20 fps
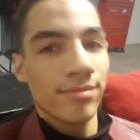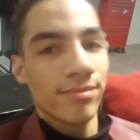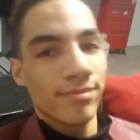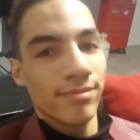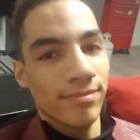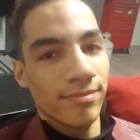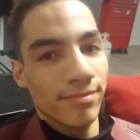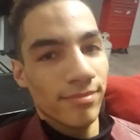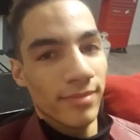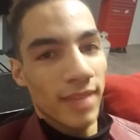
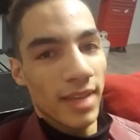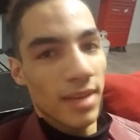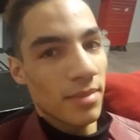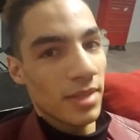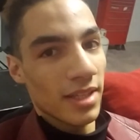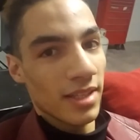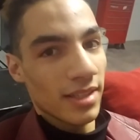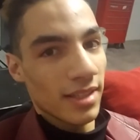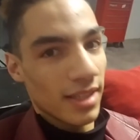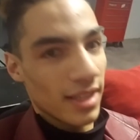I
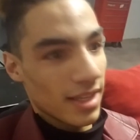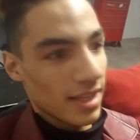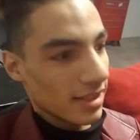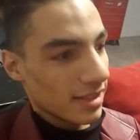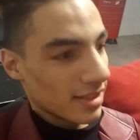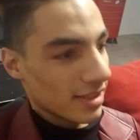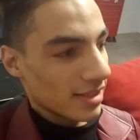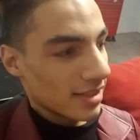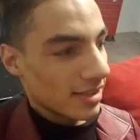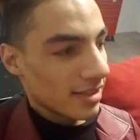mean,
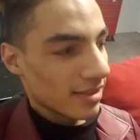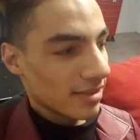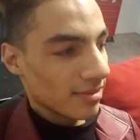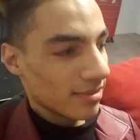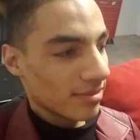it's,